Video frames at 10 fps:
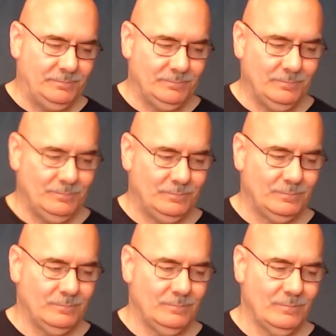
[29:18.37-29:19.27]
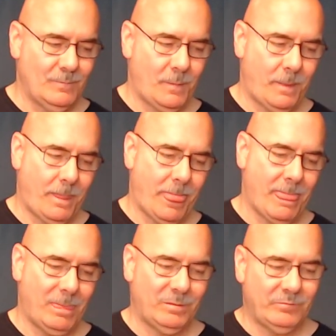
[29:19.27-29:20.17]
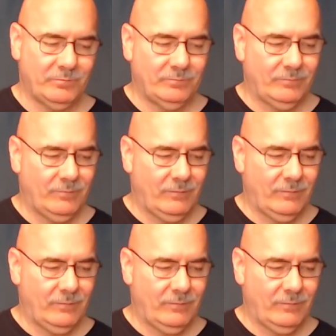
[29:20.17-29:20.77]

No one is speaking in this clip.